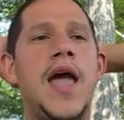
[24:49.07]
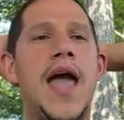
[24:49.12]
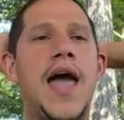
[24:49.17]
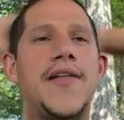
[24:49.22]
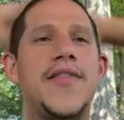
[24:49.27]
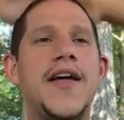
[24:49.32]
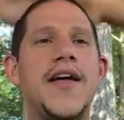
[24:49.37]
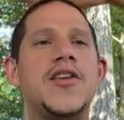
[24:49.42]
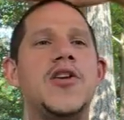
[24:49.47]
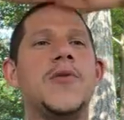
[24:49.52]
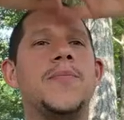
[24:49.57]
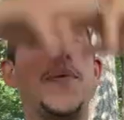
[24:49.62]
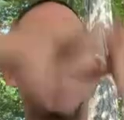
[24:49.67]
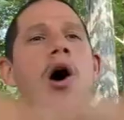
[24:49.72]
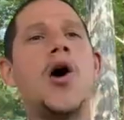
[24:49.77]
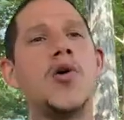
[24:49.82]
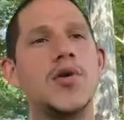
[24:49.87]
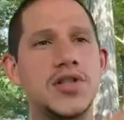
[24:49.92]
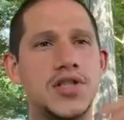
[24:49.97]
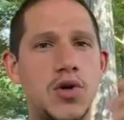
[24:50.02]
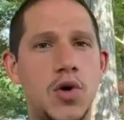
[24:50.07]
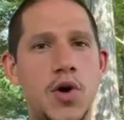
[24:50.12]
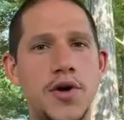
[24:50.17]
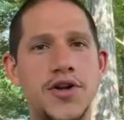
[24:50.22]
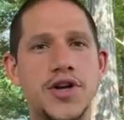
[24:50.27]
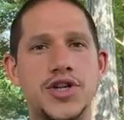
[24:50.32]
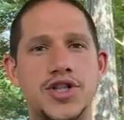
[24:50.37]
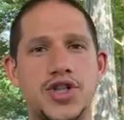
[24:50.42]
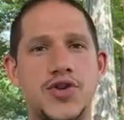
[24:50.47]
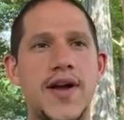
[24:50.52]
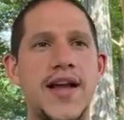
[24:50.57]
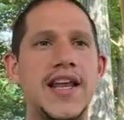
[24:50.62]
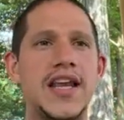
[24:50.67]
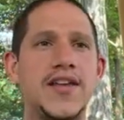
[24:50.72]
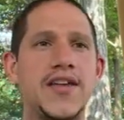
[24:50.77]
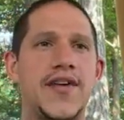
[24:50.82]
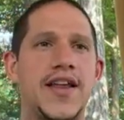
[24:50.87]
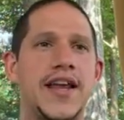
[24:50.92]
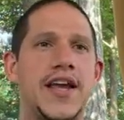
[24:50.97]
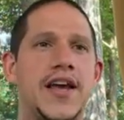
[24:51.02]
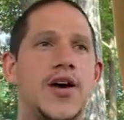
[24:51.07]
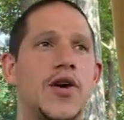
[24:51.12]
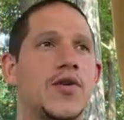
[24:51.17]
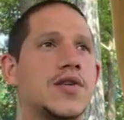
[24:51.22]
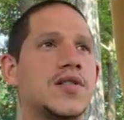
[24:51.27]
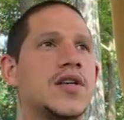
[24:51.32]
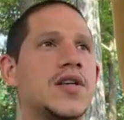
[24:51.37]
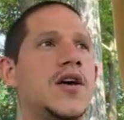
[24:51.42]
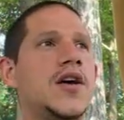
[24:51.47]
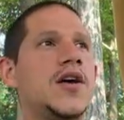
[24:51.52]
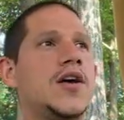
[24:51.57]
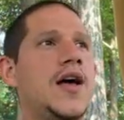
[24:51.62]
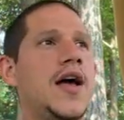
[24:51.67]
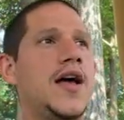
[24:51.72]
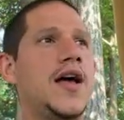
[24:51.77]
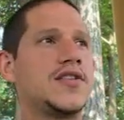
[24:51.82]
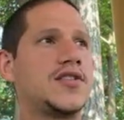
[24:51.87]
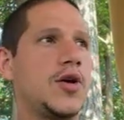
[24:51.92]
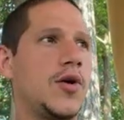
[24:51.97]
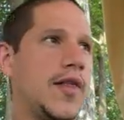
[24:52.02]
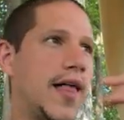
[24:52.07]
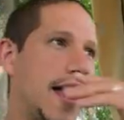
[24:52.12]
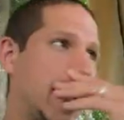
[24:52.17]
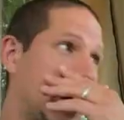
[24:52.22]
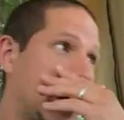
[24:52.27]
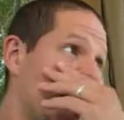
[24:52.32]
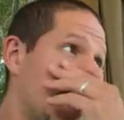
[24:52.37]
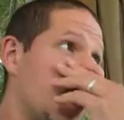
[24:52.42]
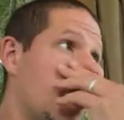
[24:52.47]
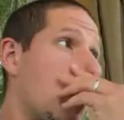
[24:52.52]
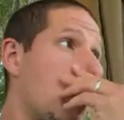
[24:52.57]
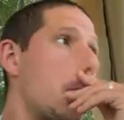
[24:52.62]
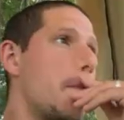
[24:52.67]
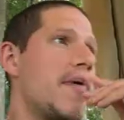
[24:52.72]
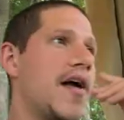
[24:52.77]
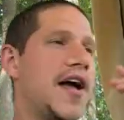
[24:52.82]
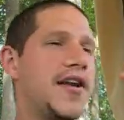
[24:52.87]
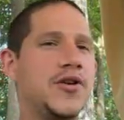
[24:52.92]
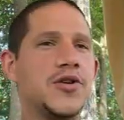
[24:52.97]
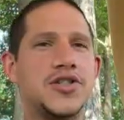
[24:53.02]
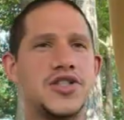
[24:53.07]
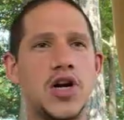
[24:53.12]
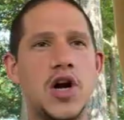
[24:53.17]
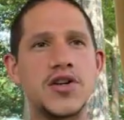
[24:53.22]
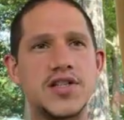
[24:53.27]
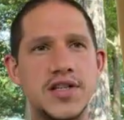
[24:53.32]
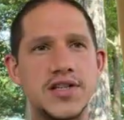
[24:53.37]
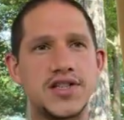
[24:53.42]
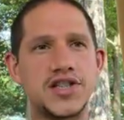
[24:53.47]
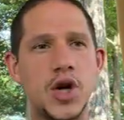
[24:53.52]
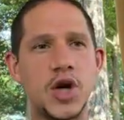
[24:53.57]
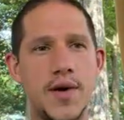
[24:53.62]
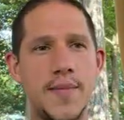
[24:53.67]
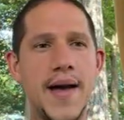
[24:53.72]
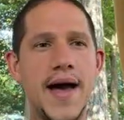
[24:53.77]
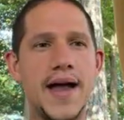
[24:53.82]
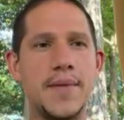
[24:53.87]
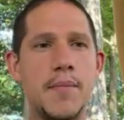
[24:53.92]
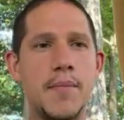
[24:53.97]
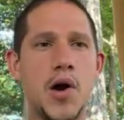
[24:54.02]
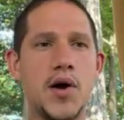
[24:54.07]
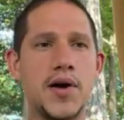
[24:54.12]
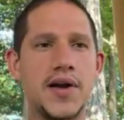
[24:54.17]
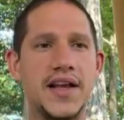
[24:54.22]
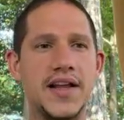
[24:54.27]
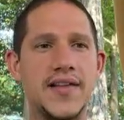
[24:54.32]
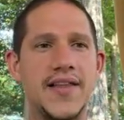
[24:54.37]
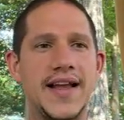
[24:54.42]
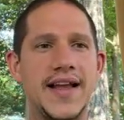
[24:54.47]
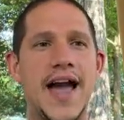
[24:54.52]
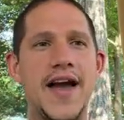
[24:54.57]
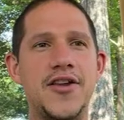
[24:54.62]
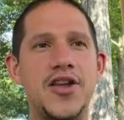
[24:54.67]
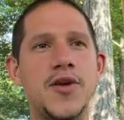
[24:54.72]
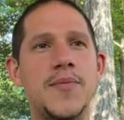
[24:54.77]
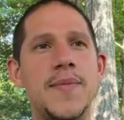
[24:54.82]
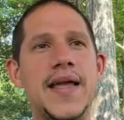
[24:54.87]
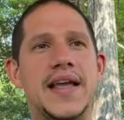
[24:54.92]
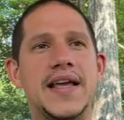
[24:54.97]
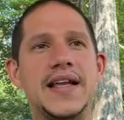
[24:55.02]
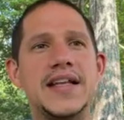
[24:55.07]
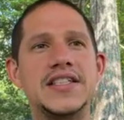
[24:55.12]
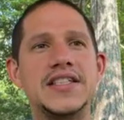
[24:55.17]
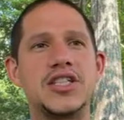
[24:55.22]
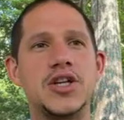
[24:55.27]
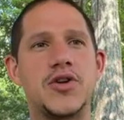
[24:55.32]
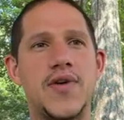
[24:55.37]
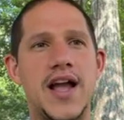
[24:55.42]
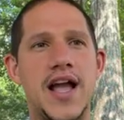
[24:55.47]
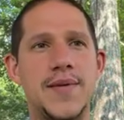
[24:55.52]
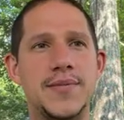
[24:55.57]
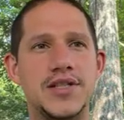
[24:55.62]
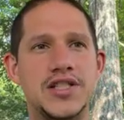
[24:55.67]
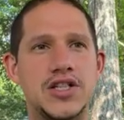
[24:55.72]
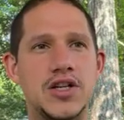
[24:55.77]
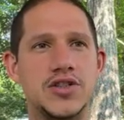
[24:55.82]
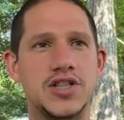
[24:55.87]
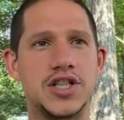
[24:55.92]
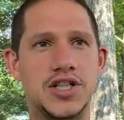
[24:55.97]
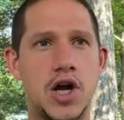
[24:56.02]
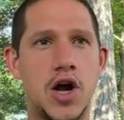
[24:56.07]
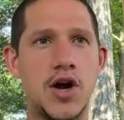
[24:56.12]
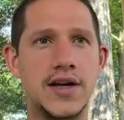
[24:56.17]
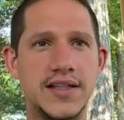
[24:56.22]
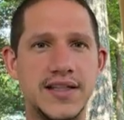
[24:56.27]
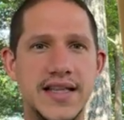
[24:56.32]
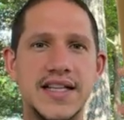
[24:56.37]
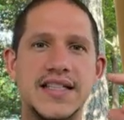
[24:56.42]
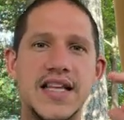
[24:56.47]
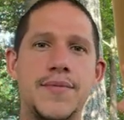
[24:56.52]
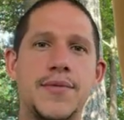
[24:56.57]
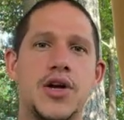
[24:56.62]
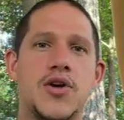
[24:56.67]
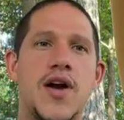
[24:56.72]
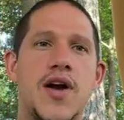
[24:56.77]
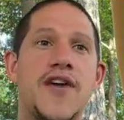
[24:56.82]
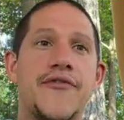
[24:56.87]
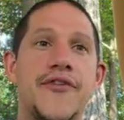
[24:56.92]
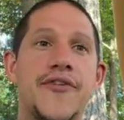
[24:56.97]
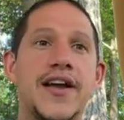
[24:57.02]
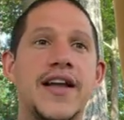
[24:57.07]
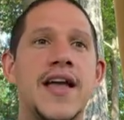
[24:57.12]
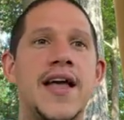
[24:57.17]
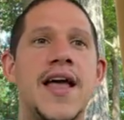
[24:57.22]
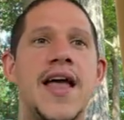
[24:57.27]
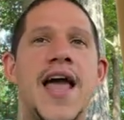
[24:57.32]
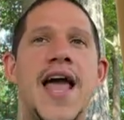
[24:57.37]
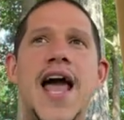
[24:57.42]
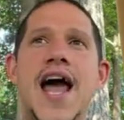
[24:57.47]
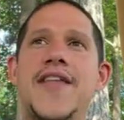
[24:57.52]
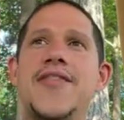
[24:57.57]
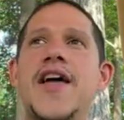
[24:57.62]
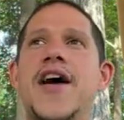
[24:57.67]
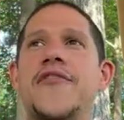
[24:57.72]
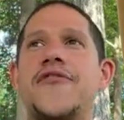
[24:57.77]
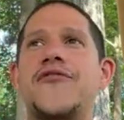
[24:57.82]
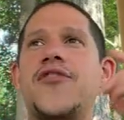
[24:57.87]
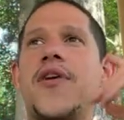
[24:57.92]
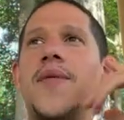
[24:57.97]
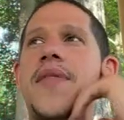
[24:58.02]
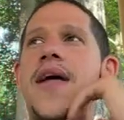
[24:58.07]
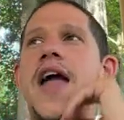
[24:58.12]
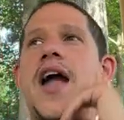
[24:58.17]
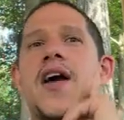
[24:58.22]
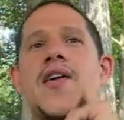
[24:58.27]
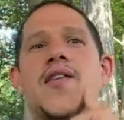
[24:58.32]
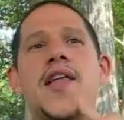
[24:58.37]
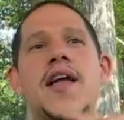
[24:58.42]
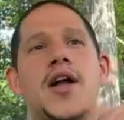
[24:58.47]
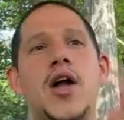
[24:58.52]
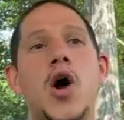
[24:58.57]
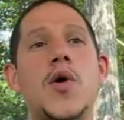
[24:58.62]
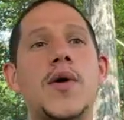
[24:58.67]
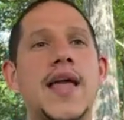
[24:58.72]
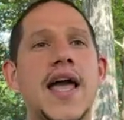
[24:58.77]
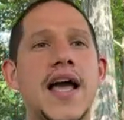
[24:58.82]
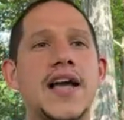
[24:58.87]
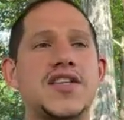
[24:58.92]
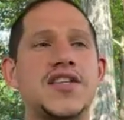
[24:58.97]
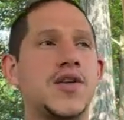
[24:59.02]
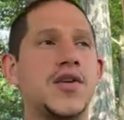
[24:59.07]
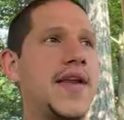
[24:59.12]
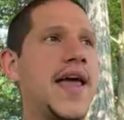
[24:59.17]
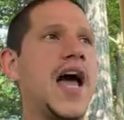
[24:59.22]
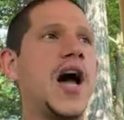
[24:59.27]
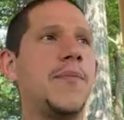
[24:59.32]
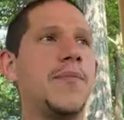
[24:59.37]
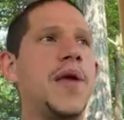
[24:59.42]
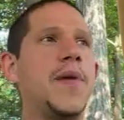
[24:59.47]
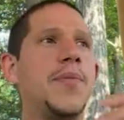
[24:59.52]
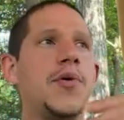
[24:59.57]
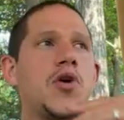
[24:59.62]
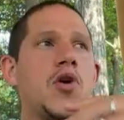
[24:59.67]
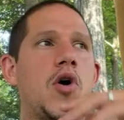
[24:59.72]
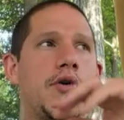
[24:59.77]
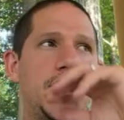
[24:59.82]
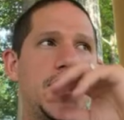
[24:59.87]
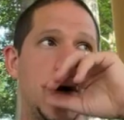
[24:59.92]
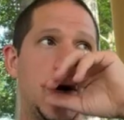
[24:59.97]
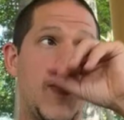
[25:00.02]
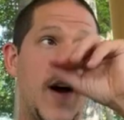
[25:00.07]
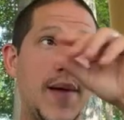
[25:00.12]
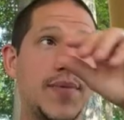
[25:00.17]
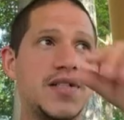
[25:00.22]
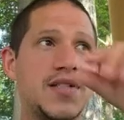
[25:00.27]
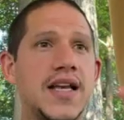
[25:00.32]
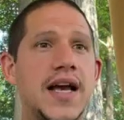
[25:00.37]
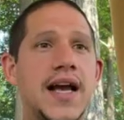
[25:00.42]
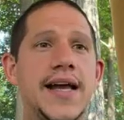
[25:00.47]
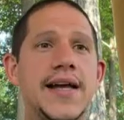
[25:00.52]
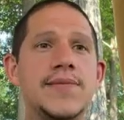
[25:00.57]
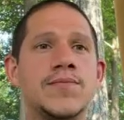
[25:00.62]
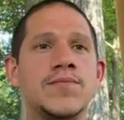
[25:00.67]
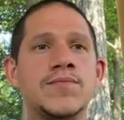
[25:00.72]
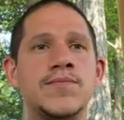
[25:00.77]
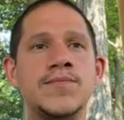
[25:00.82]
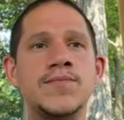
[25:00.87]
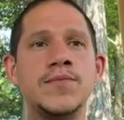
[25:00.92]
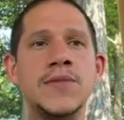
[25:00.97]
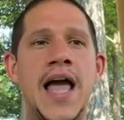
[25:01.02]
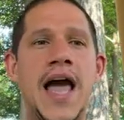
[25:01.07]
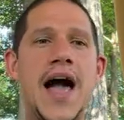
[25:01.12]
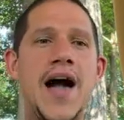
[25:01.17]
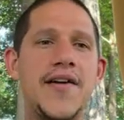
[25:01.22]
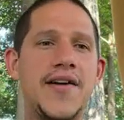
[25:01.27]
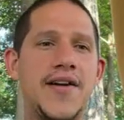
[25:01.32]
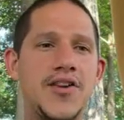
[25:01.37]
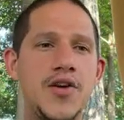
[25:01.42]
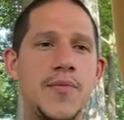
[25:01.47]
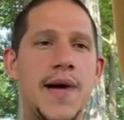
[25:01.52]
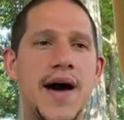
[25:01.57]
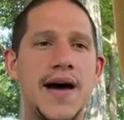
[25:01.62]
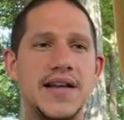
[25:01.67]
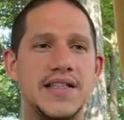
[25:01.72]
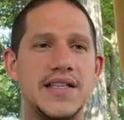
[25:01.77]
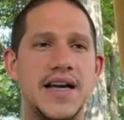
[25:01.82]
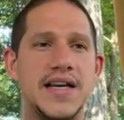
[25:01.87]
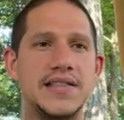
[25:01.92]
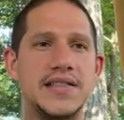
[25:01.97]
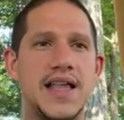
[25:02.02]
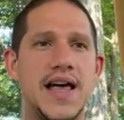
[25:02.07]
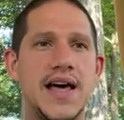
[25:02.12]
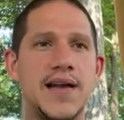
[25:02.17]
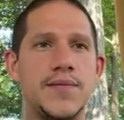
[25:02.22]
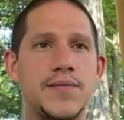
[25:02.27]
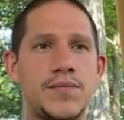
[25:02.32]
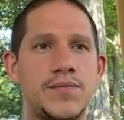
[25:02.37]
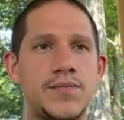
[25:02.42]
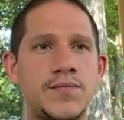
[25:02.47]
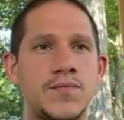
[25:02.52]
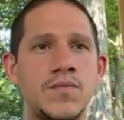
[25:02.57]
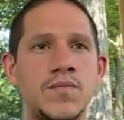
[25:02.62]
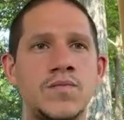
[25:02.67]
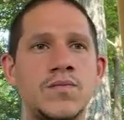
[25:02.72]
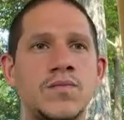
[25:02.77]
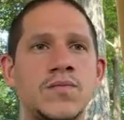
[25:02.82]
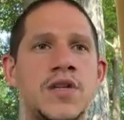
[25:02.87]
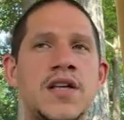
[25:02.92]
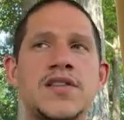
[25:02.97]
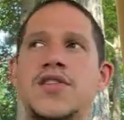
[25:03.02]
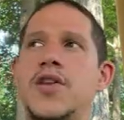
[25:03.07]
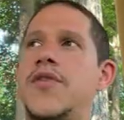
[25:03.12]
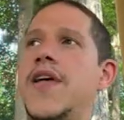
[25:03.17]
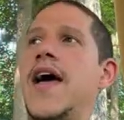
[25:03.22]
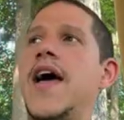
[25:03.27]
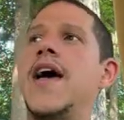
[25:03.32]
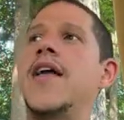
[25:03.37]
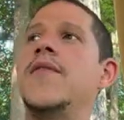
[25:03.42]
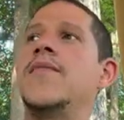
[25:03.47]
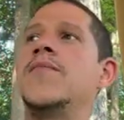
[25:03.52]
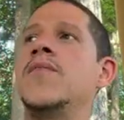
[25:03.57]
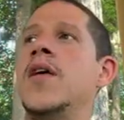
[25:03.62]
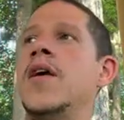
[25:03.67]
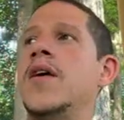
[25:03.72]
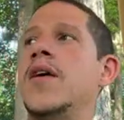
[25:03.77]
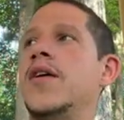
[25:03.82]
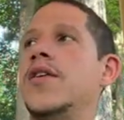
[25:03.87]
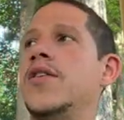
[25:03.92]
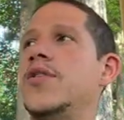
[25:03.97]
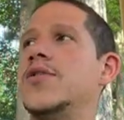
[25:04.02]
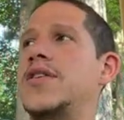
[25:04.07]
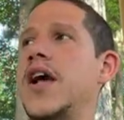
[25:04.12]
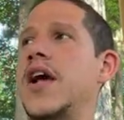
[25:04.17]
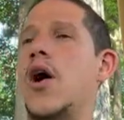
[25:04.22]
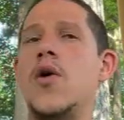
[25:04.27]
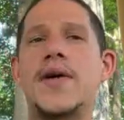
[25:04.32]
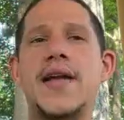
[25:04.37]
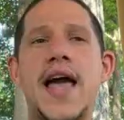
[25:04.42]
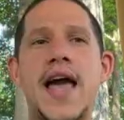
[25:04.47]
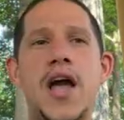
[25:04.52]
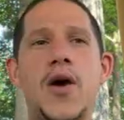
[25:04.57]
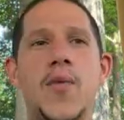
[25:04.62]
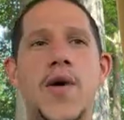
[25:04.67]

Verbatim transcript: And then you post all your training videos. So, like, and you start to show them how to market it. Like, how do you make an Instagram and start to target that demographic? And then from there, like, okay, so now people go to your website. How can you monetize that? So then you say, okay,